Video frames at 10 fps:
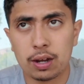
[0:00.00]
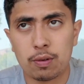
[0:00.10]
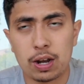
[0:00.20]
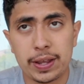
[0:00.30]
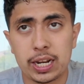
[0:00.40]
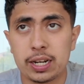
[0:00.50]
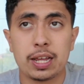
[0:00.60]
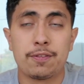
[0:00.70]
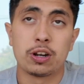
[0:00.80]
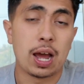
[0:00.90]

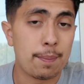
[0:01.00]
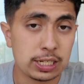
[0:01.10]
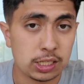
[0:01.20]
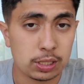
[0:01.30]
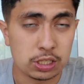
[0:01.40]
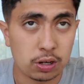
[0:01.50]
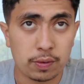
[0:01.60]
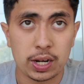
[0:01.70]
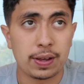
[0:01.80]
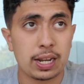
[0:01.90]
renovated? If you're not buying something that's
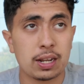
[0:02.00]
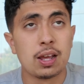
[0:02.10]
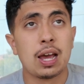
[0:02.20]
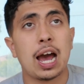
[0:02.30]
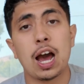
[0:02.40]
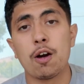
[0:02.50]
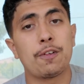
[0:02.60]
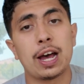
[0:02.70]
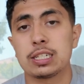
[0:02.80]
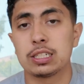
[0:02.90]
already renovated, how
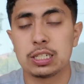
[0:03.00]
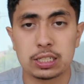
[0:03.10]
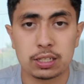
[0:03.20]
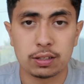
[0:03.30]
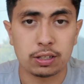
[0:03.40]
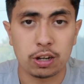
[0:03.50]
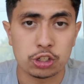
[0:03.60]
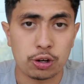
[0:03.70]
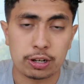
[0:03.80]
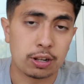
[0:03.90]
fast is this
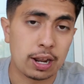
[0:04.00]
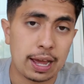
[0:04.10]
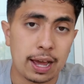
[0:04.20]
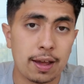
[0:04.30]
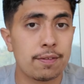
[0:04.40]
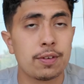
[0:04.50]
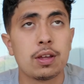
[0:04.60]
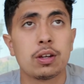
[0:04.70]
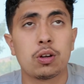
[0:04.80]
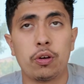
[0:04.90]
contractor that I have
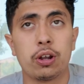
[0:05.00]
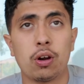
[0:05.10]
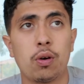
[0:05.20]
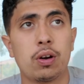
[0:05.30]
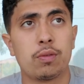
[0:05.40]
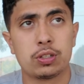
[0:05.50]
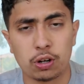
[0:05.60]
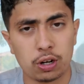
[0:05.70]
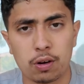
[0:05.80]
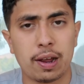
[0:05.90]
going to
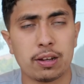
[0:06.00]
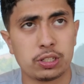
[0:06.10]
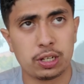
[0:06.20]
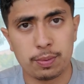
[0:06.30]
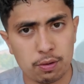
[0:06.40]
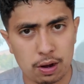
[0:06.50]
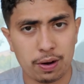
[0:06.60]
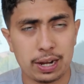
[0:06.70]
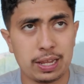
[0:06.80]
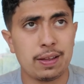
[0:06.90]
turn it around so it can be rent
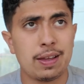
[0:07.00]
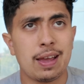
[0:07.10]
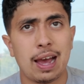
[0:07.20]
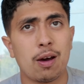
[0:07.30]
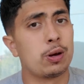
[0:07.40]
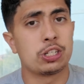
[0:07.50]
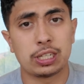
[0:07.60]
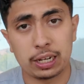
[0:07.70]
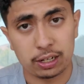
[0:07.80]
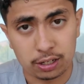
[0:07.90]
ready? How much
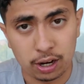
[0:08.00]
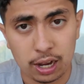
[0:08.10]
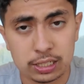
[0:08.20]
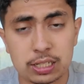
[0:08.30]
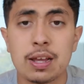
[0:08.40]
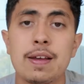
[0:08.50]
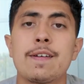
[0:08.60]
is that going to cost?